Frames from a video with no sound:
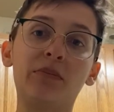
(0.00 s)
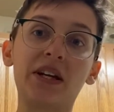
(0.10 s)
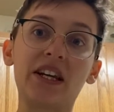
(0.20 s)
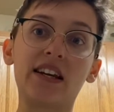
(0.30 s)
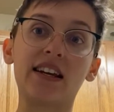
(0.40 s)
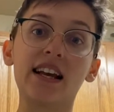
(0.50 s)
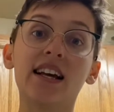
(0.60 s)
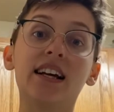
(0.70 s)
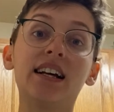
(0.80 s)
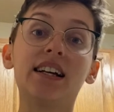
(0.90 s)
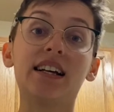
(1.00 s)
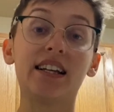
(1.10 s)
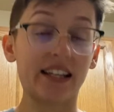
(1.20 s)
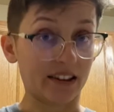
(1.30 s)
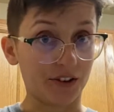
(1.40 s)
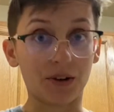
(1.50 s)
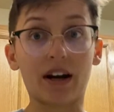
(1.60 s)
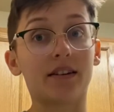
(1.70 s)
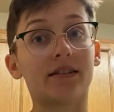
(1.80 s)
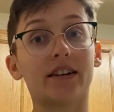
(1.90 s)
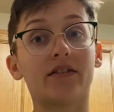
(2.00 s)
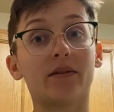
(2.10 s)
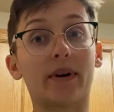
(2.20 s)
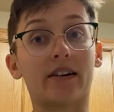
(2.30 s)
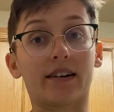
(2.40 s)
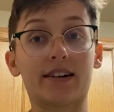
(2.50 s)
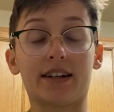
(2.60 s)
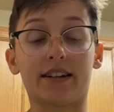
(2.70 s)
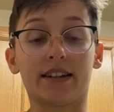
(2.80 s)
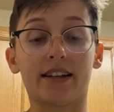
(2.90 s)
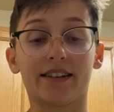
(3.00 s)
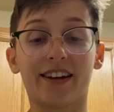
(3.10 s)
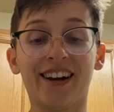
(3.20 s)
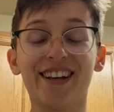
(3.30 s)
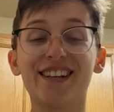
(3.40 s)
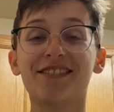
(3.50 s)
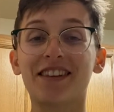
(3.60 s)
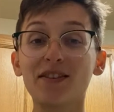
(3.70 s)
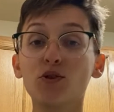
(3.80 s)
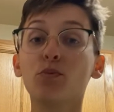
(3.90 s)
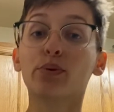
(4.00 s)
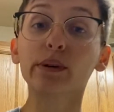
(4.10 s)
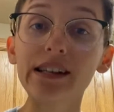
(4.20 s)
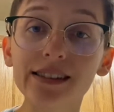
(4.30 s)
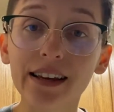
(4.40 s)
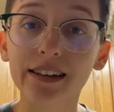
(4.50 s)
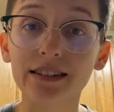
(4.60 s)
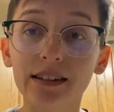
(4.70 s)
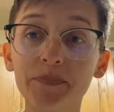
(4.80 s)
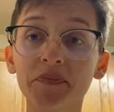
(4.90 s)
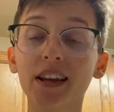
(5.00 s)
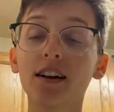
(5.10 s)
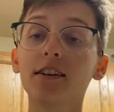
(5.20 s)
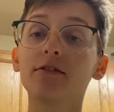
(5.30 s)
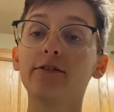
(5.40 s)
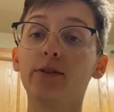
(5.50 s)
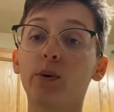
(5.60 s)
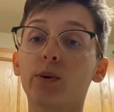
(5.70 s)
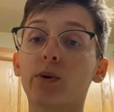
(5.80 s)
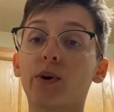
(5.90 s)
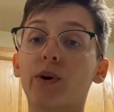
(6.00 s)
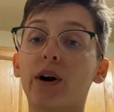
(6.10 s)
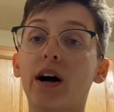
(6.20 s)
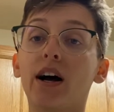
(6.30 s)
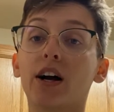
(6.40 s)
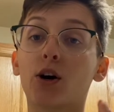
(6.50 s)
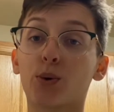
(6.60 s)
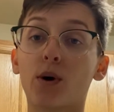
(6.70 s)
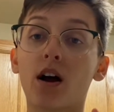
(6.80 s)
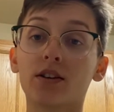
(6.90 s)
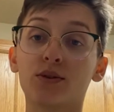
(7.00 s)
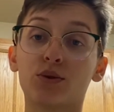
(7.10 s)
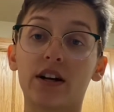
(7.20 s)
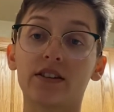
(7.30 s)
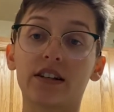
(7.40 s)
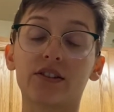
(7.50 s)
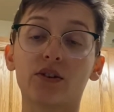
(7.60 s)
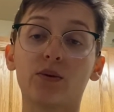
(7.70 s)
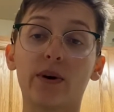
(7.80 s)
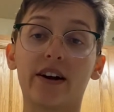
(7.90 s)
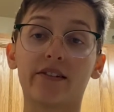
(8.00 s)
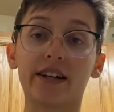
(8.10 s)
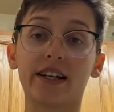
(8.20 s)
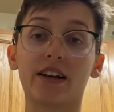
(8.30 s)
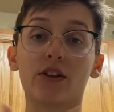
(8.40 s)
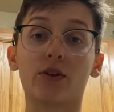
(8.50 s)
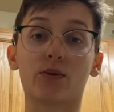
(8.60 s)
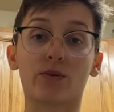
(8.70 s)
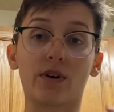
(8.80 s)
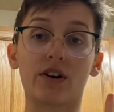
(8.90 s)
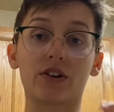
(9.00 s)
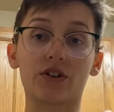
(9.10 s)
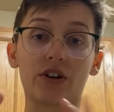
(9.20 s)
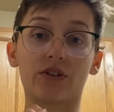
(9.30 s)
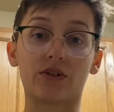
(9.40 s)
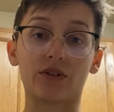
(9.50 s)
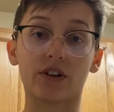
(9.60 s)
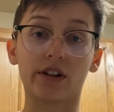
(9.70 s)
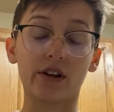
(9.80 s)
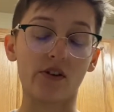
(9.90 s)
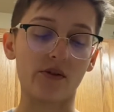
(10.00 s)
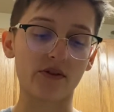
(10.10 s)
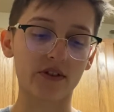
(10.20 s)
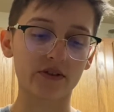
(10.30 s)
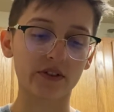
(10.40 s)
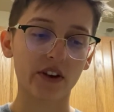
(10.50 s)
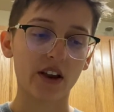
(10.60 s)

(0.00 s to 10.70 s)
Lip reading: be, in the United States of America at least, sent to prison for cross-dressing, so wearing the wrong gendered clothes.